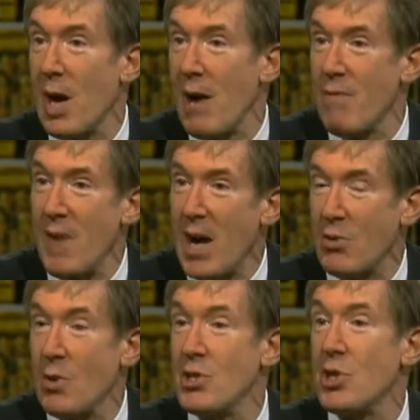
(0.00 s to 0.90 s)
have
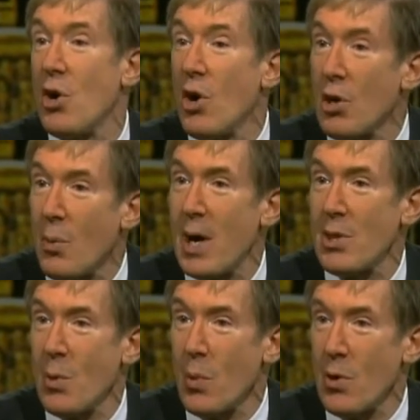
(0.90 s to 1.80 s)
factories all
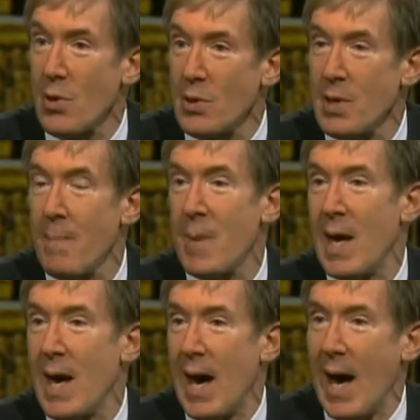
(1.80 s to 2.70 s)
around the world
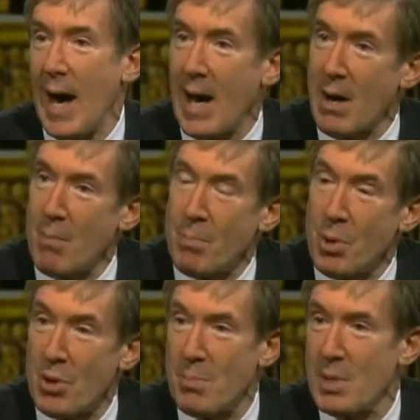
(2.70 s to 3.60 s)
and
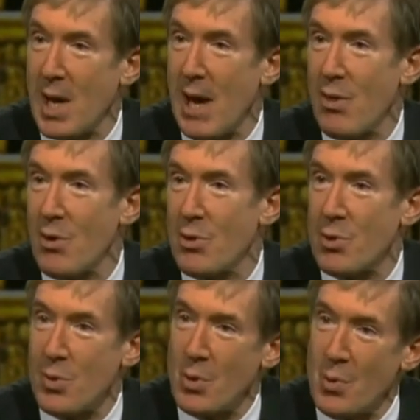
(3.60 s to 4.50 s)
pull them together
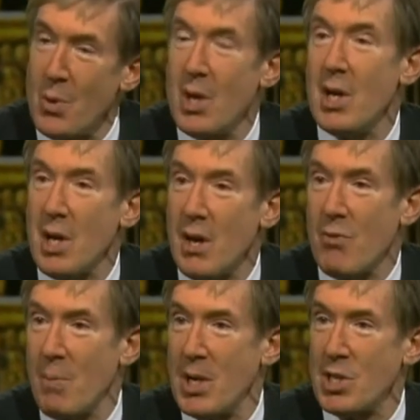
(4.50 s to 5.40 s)
through
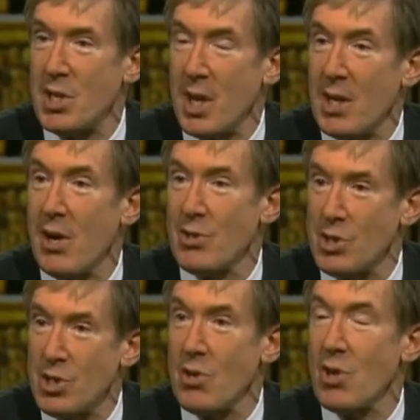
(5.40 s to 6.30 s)
information technology
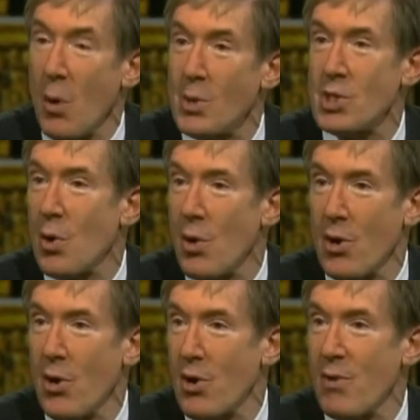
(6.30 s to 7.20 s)
so you know what's
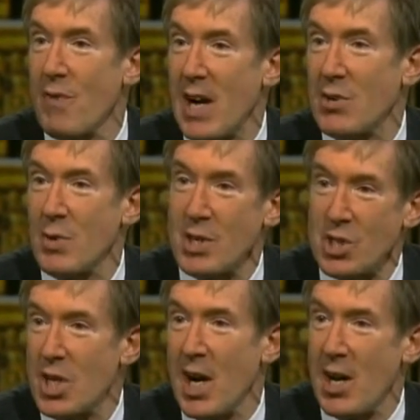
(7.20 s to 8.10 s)
going on in your factory in
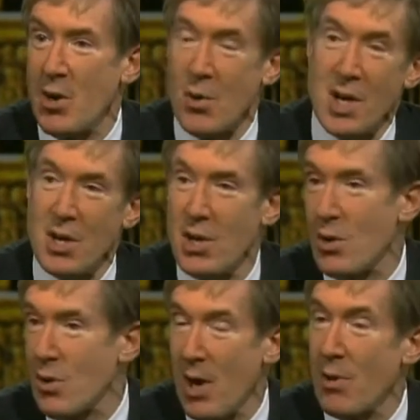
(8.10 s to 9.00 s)
China or India
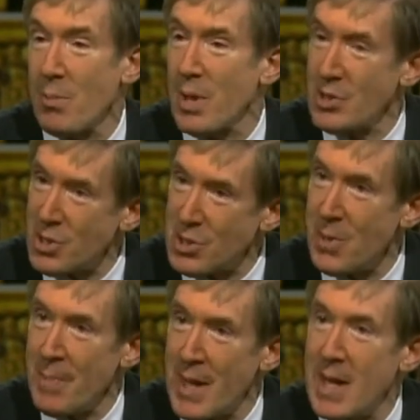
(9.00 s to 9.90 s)
or other places.
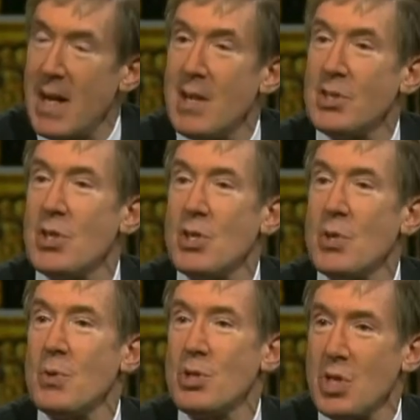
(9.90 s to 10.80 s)
It is a
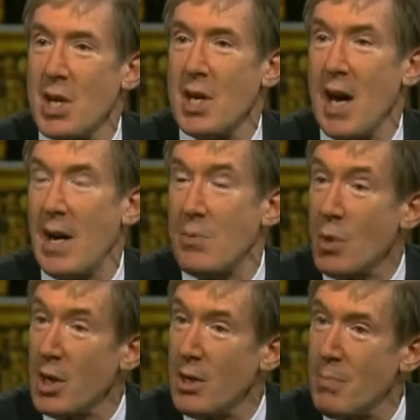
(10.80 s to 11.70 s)
huge thing and
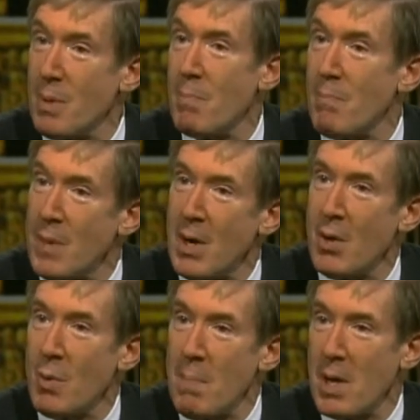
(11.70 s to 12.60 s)
we're going to be
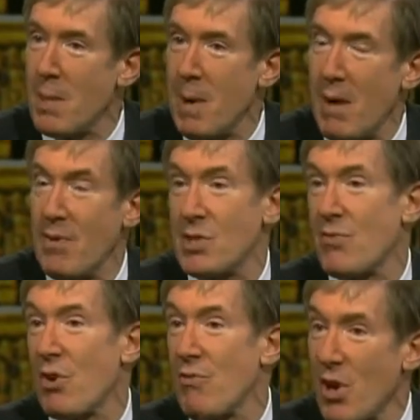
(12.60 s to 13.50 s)
reaping the benefits
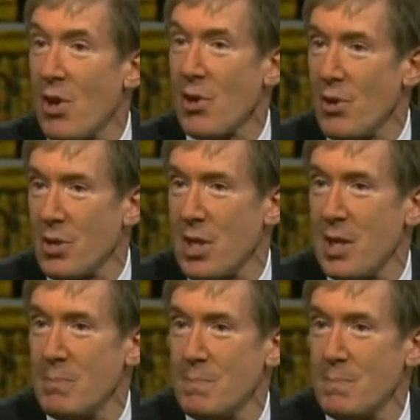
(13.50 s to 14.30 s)
for a very long time.